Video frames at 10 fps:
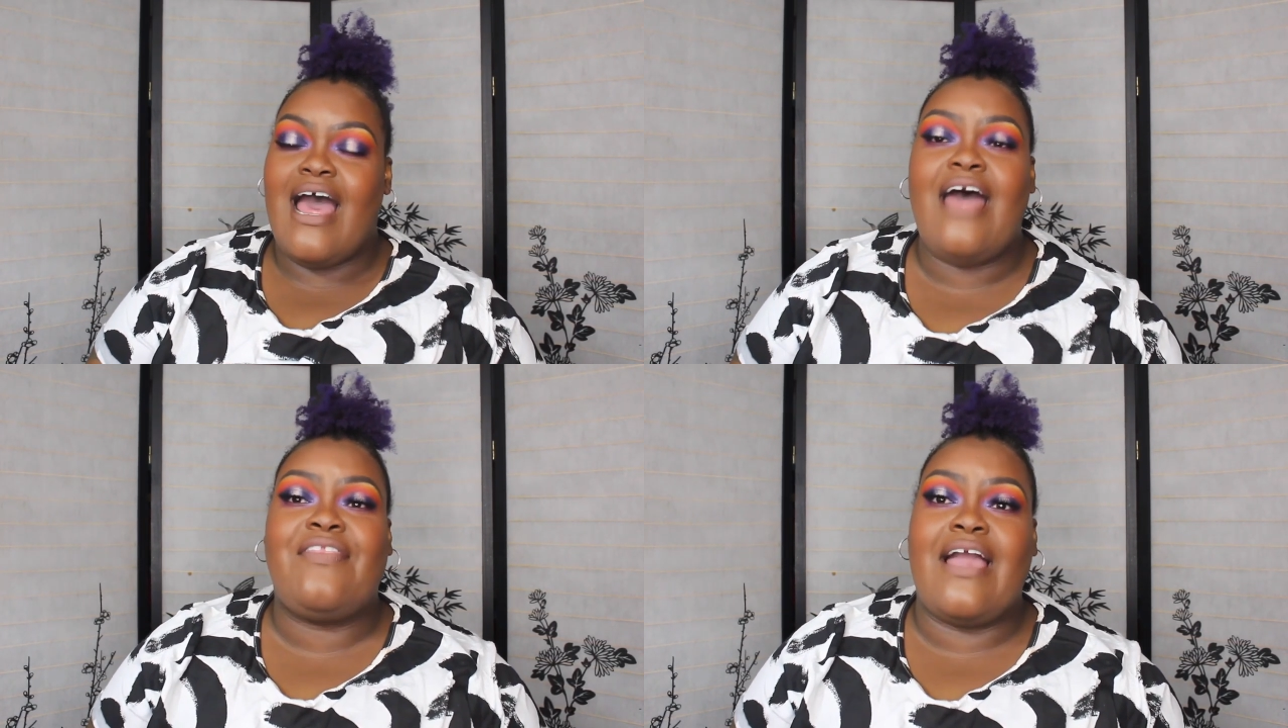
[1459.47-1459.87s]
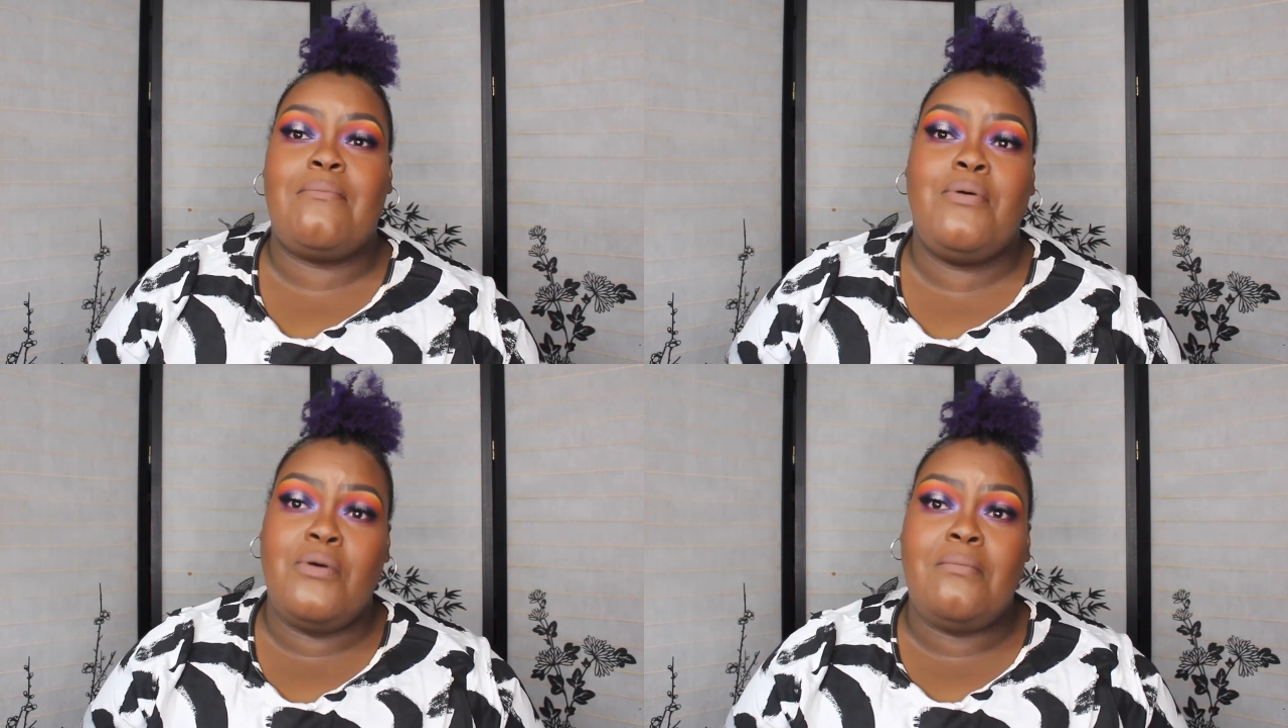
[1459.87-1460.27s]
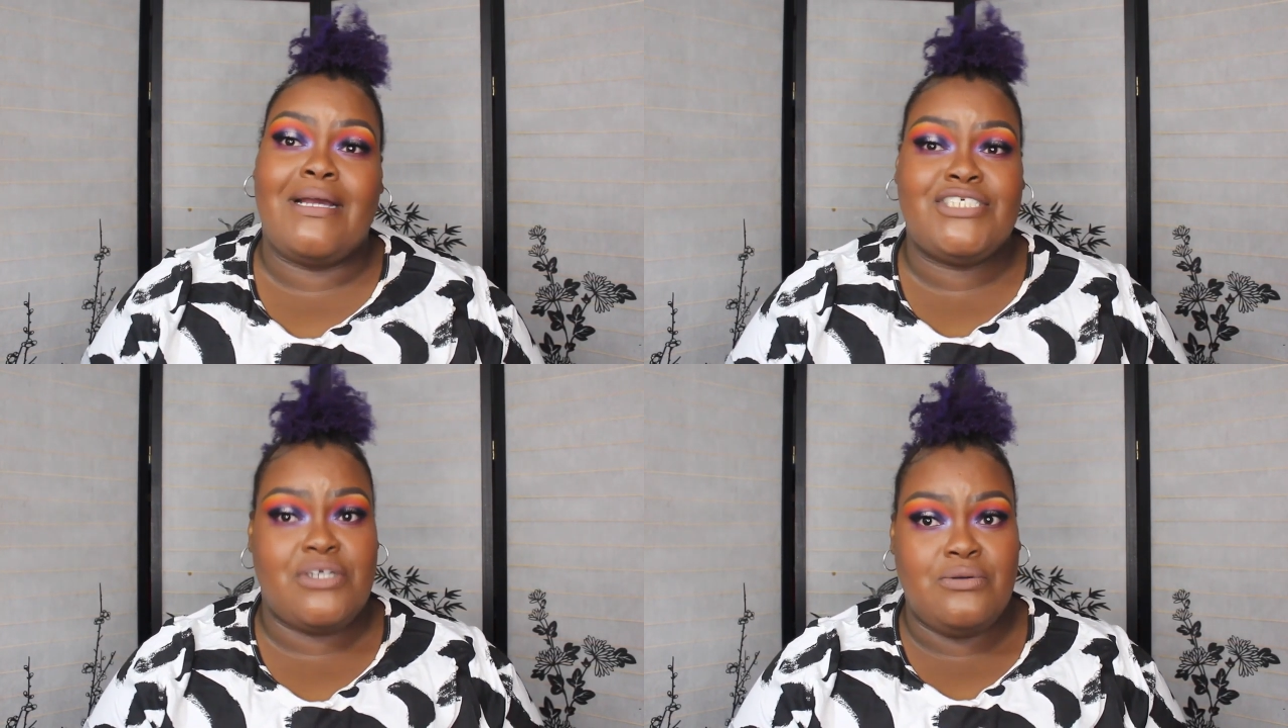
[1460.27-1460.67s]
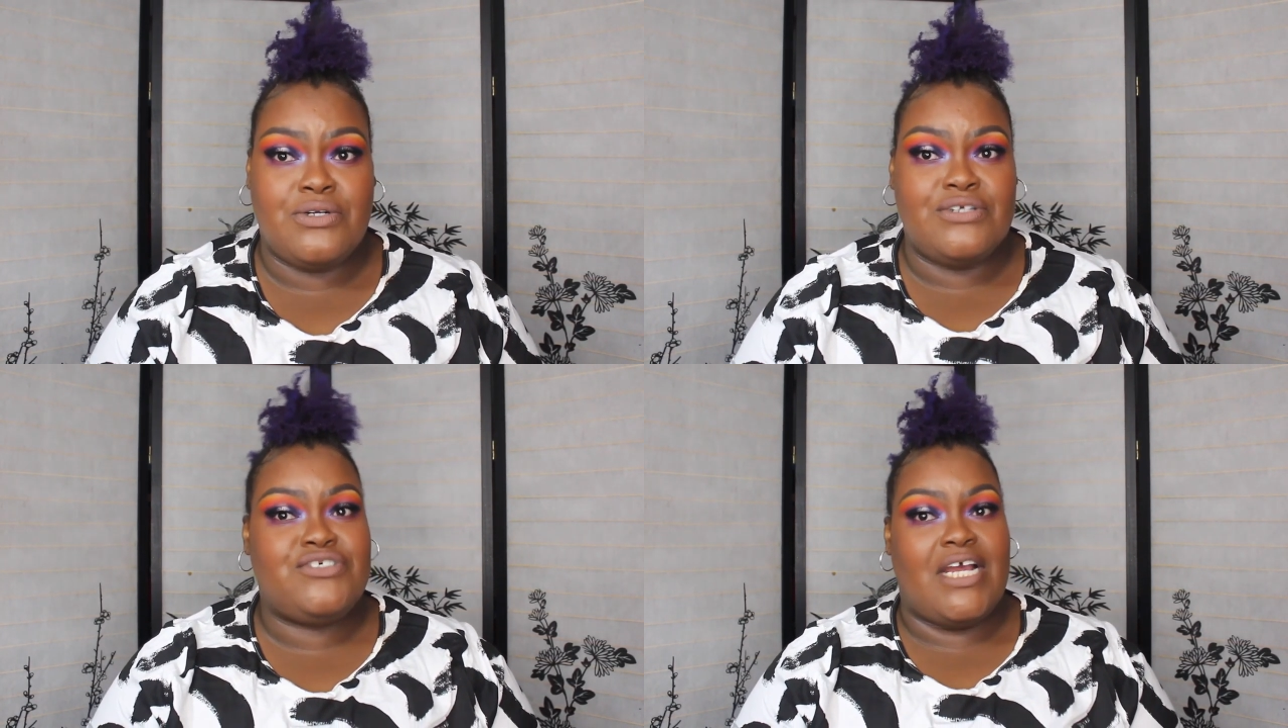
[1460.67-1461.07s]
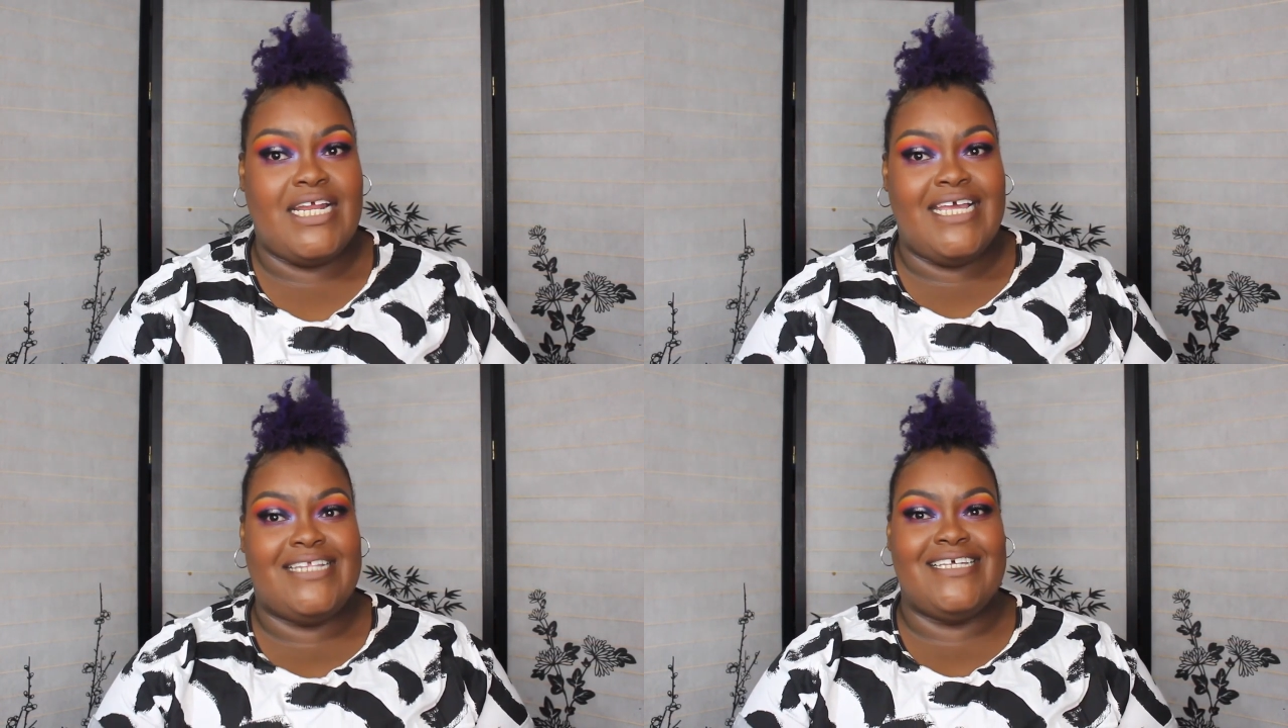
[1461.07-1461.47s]
I think I pulled my shoulder
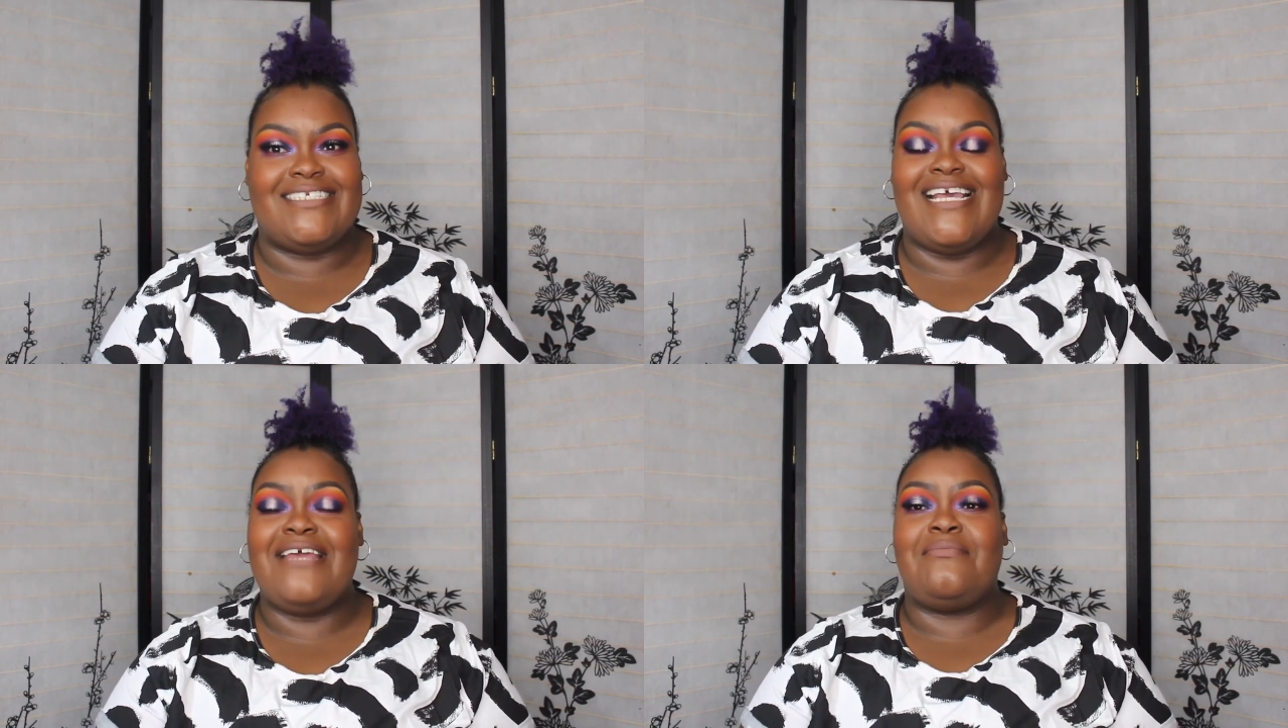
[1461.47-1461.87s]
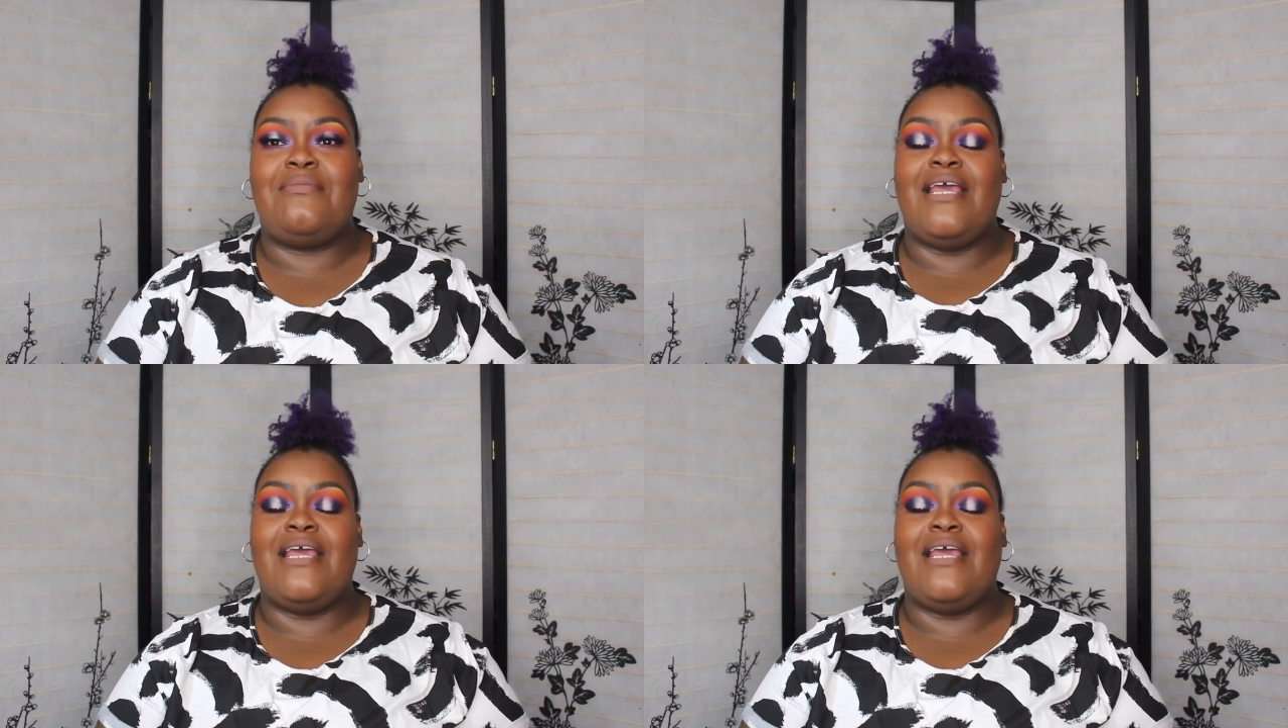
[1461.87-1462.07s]
trying to get this in,